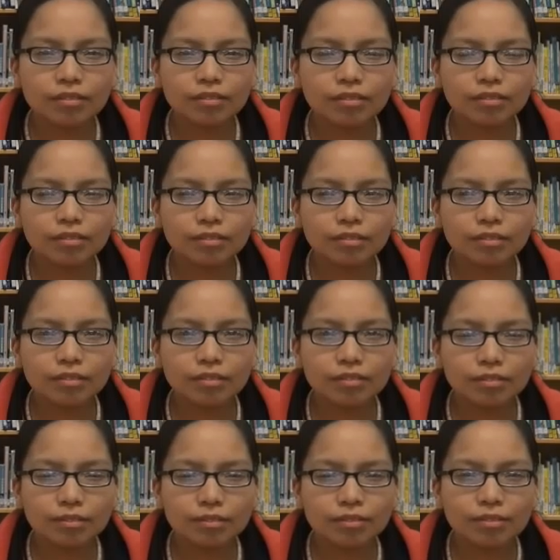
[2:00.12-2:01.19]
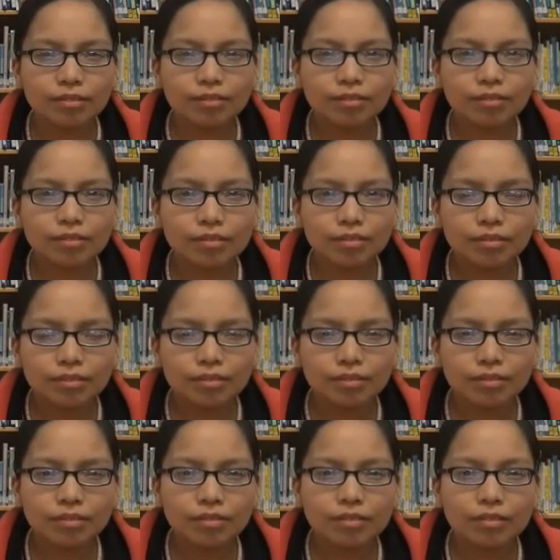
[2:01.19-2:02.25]

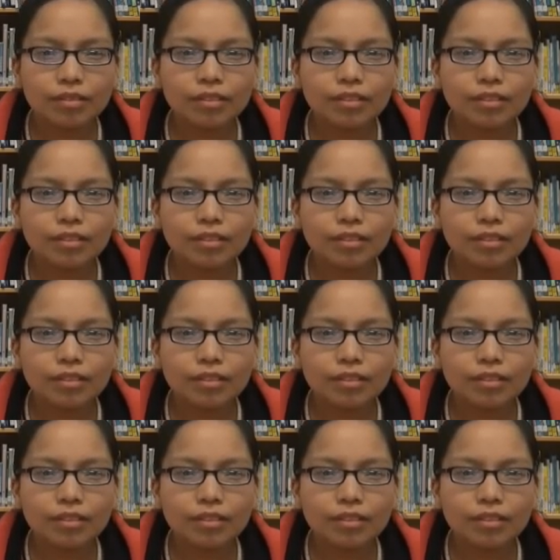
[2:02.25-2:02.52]
This person isn't speaking.